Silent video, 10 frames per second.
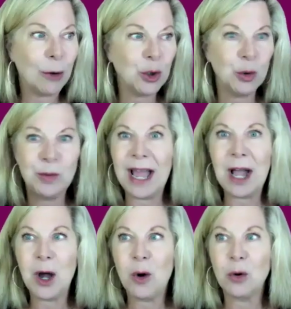how you
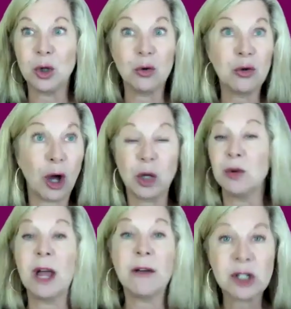thought
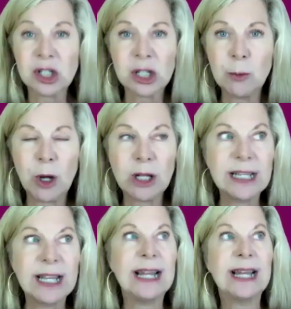you'd never sleep well
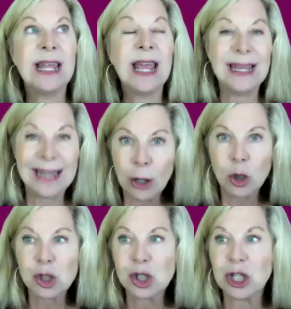again. Now
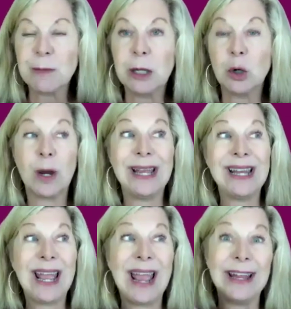you're sleeping
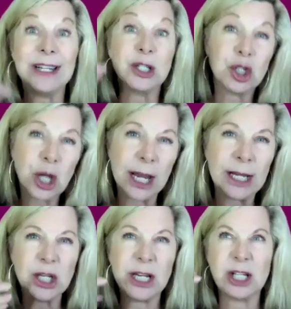great and it's
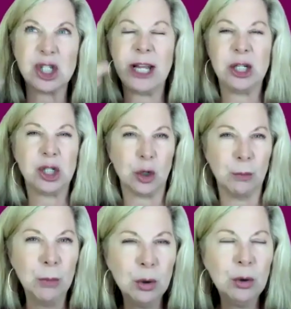changing. It changed
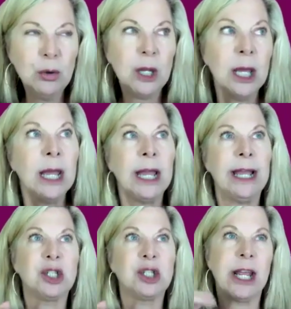your mood.
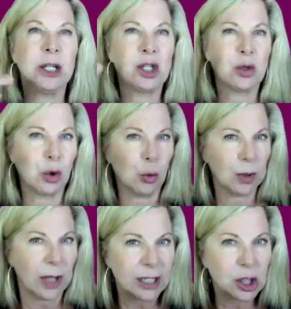It changed
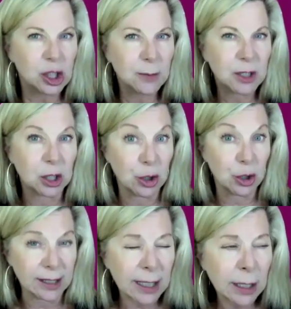your relationships because
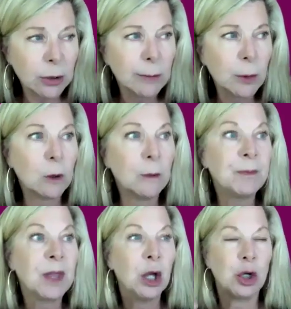you're not as
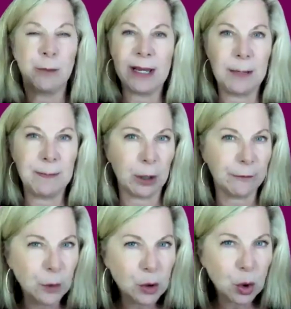irritable. You're making
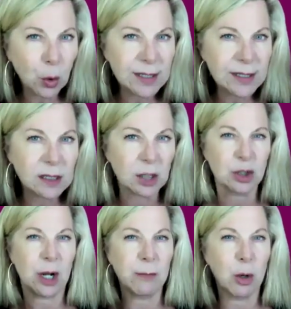better food choices
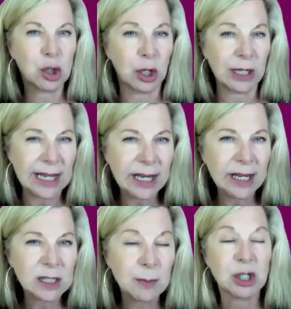because you're not emotionally
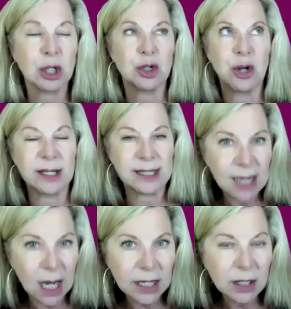eating as much because you're not
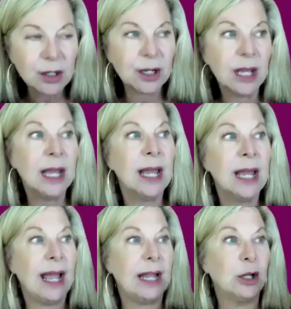as tired.
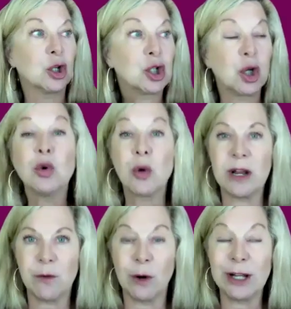And you're so
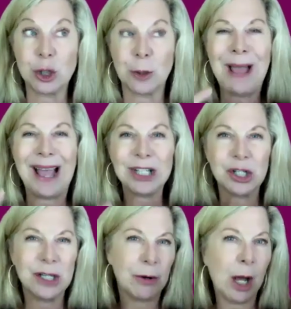grateful. And it's your
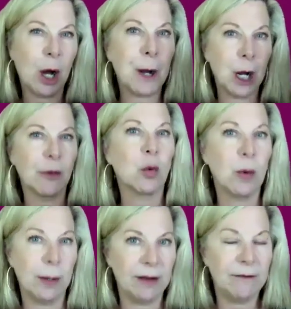passion now to help
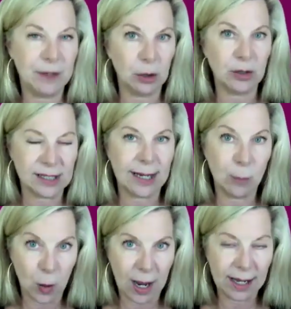other women feel the
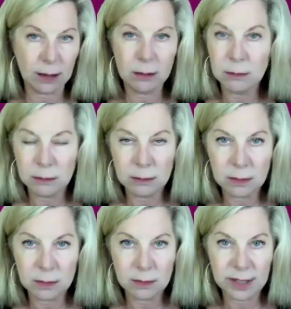same way.
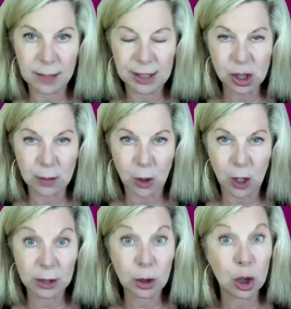Did I mention the
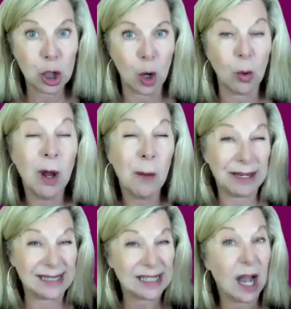product? No,
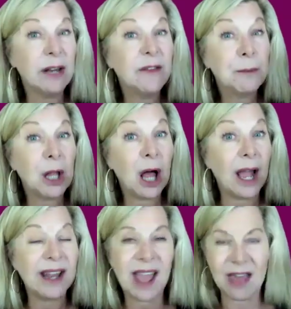but it's kind of
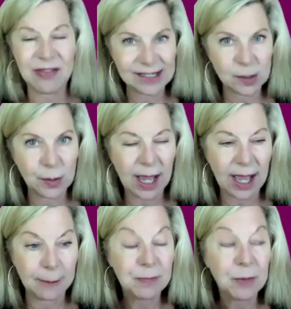implied, and that's
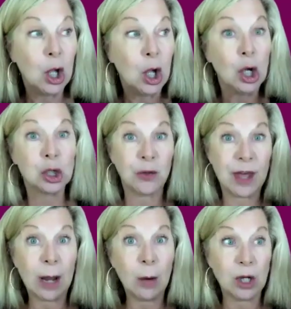okay. So
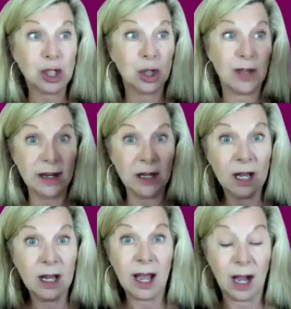then I want to then
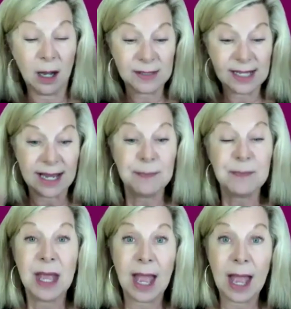
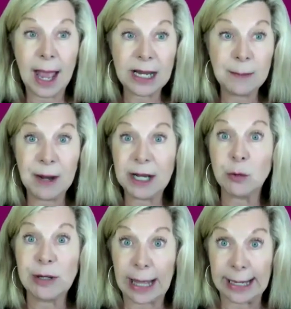say,
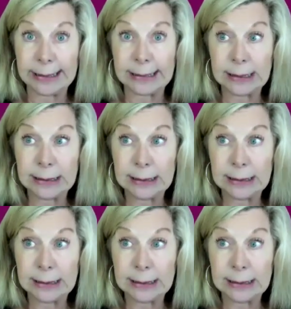anybody relate